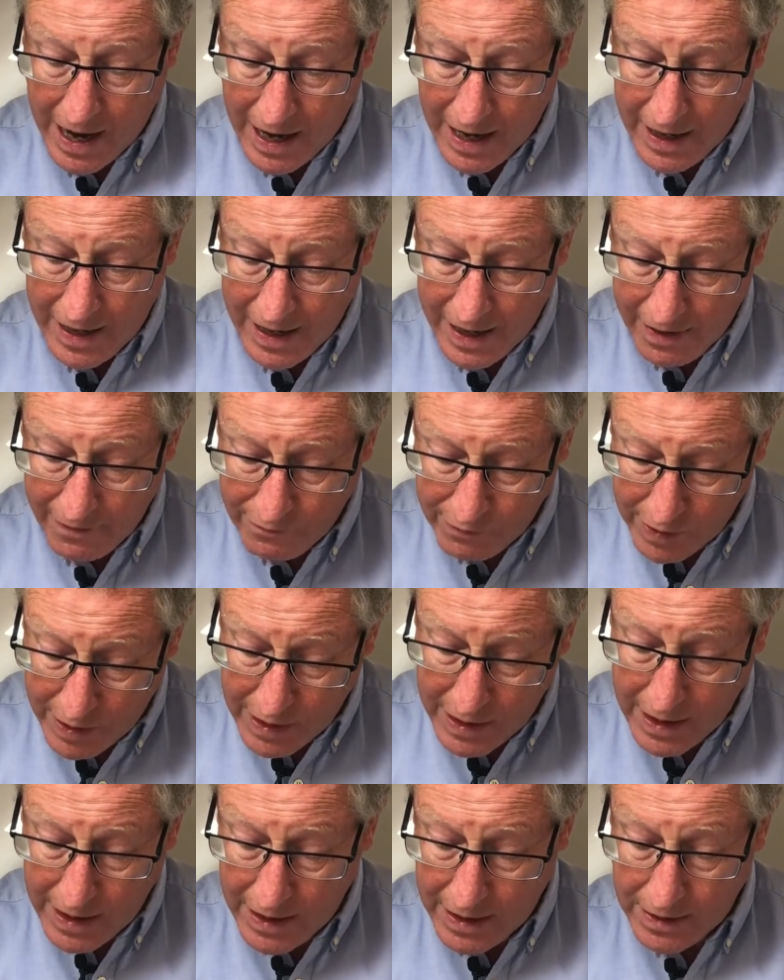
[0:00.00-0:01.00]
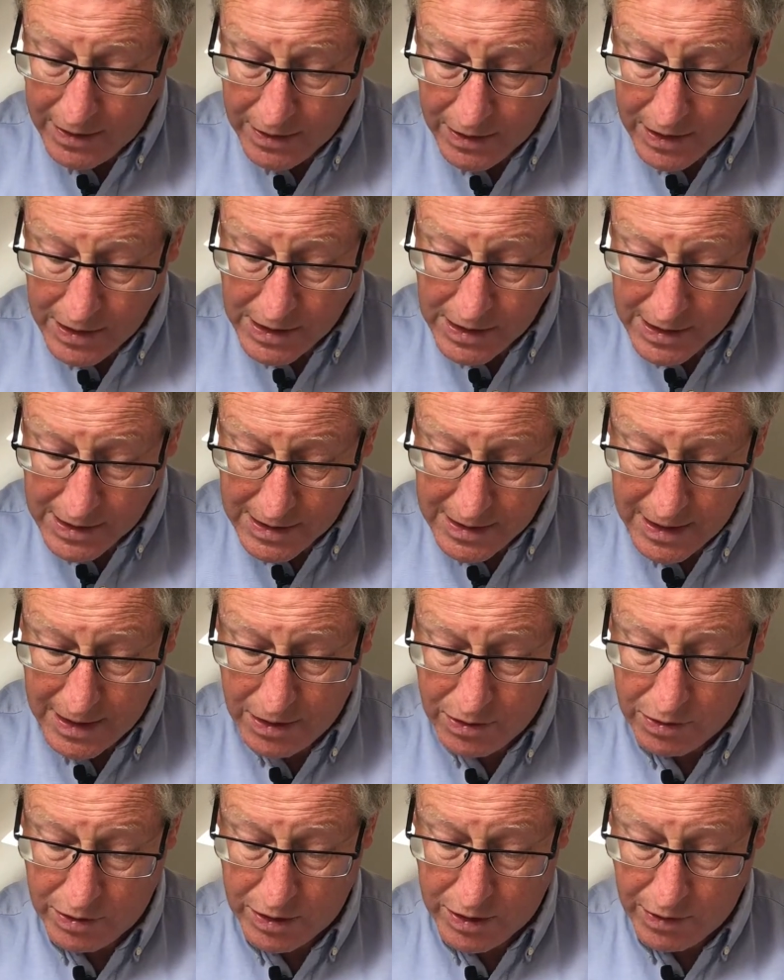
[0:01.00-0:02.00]
I have learned the
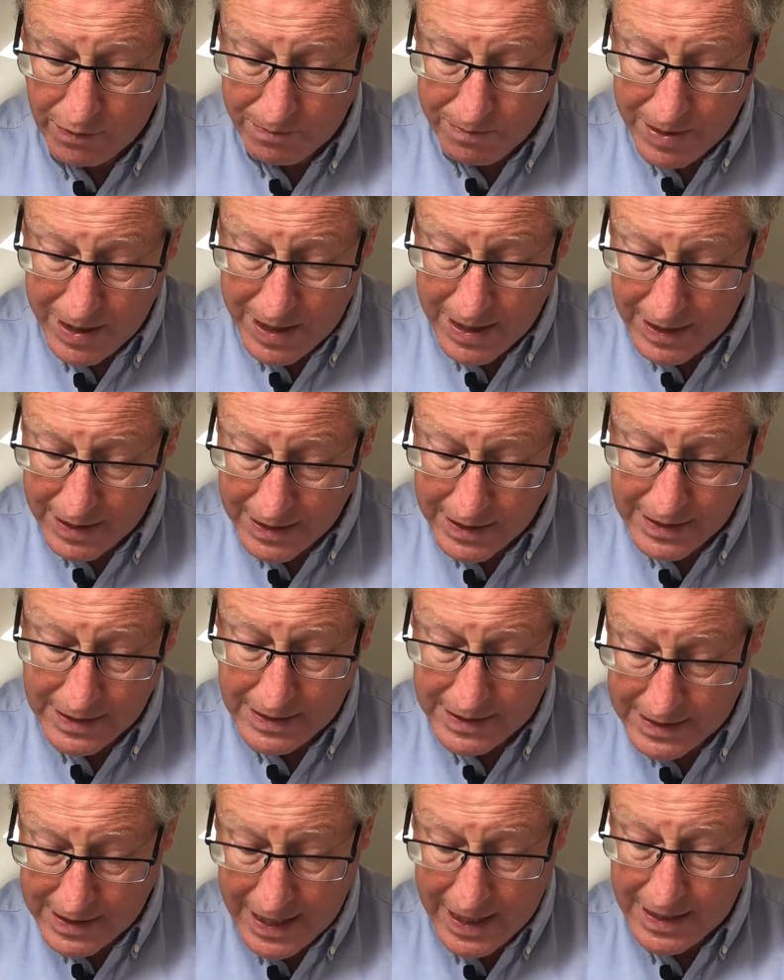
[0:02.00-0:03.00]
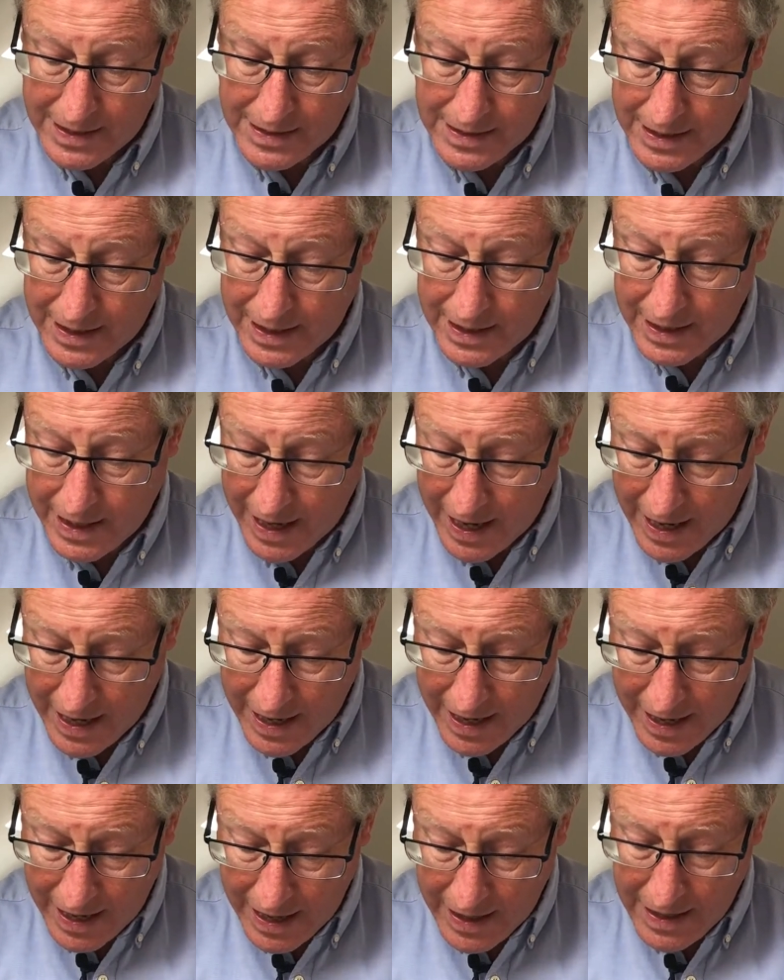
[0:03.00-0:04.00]
secret of being content in
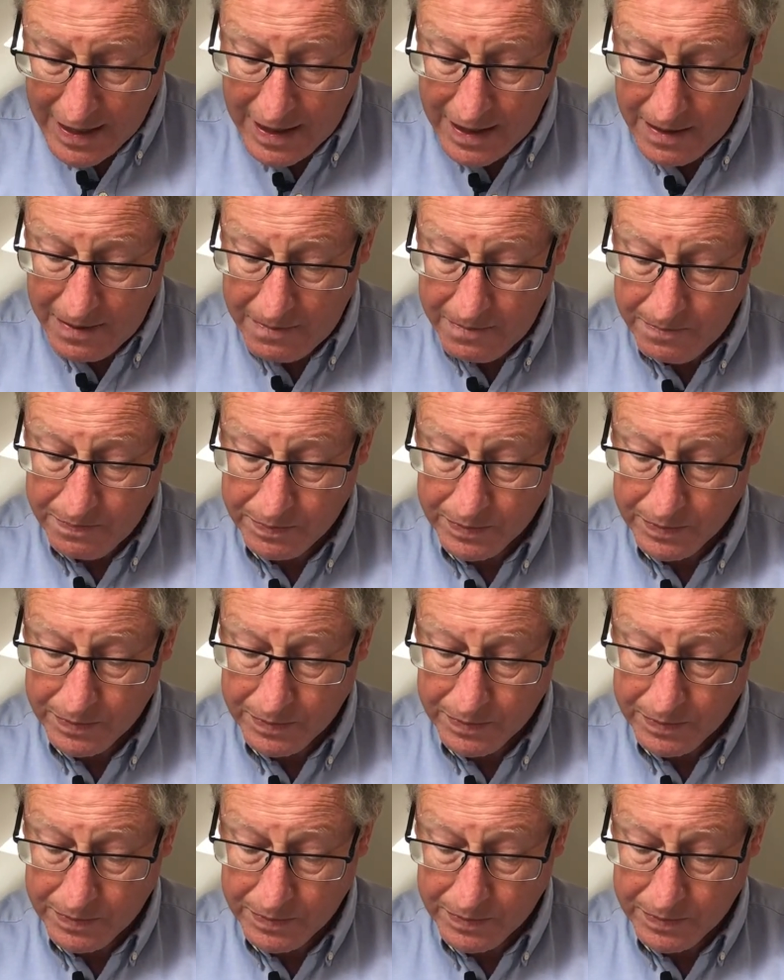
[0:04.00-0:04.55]
any